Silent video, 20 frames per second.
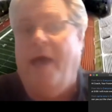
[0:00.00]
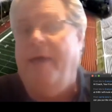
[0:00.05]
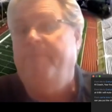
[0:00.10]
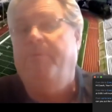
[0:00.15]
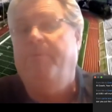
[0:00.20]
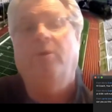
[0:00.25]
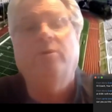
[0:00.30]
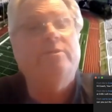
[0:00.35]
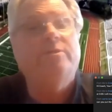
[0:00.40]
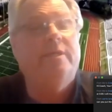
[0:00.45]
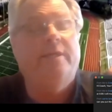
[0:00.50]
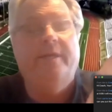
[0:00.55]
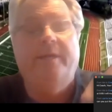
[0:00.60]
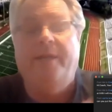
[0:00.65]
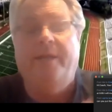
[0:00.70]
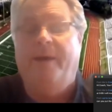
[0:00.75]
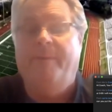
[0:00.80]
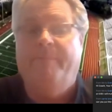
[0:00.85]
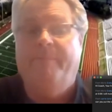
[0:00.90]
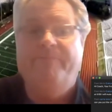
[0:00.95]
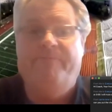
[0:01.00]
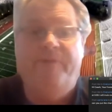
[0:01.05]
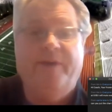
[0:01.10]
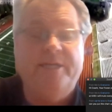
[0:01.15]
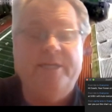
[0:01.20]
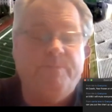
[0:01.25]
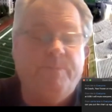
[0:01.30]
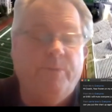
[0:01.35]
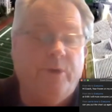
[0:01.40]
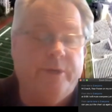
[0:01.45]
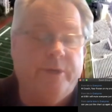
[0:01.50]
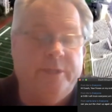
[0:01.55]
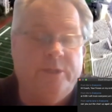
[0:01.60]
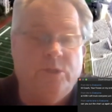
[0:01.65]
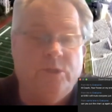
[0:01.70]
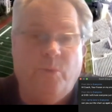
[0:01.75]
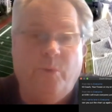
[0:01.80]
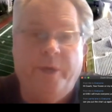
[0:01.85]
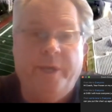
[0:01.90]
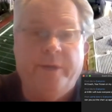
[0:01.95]
I posted it on Facebook
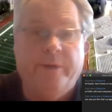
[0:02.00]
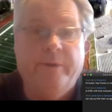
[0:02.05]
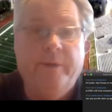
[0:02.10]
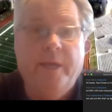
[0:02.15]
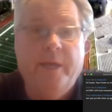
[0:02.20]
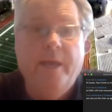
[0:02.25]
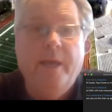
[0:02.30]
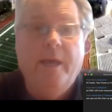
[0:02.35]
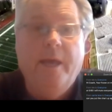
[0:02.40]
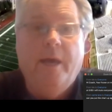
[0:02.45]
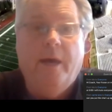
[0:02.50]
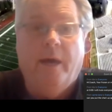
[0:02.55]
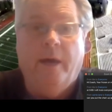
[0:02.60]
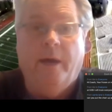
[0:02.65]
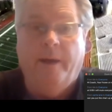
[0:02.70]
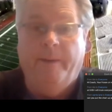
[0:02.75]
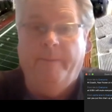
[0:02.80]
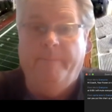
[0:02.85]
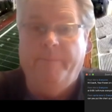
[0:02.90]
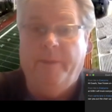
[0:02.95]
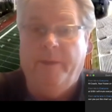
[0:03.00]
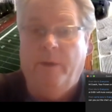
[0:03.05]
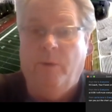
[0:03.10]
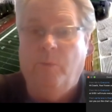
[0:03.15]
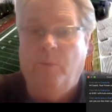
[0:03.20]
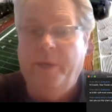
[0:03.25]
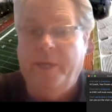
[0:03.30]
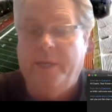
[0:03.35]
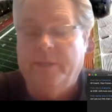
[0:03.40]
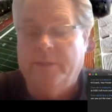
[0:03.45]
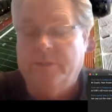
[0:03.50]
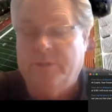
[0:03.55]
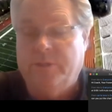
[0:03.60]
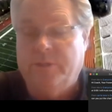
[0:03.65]
and Twitter a week or